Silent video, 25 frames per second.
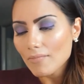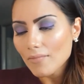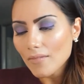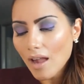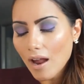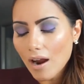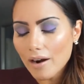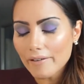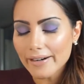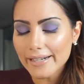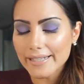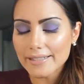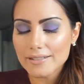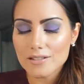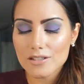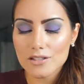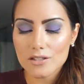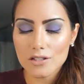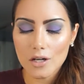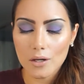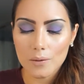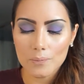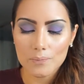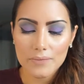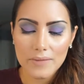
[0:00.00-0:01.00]
All right,
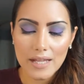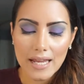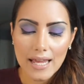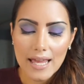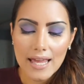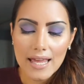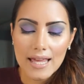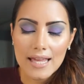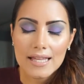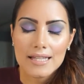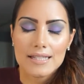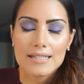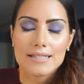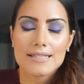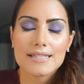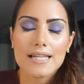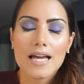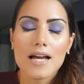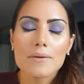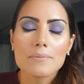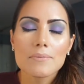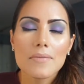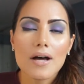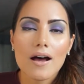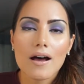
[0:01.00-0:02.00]
so
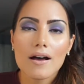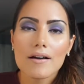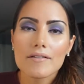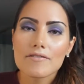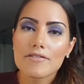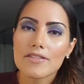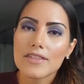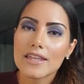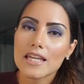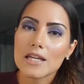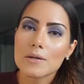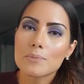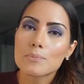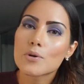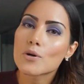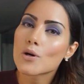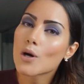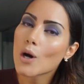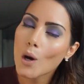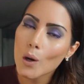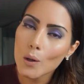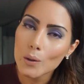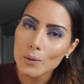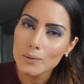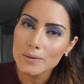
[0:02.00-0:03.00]
some of the
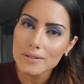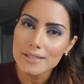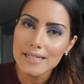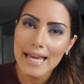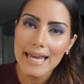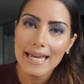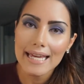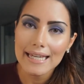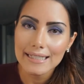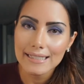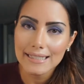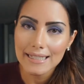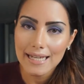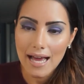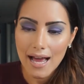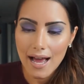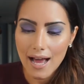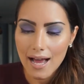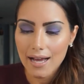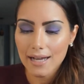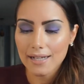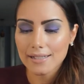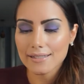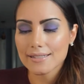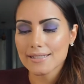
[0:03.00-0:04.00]
pros and
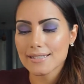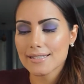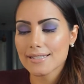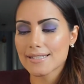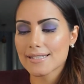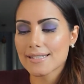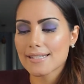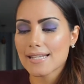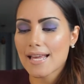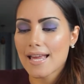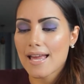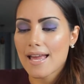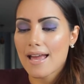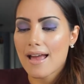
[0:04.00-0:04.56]
cons.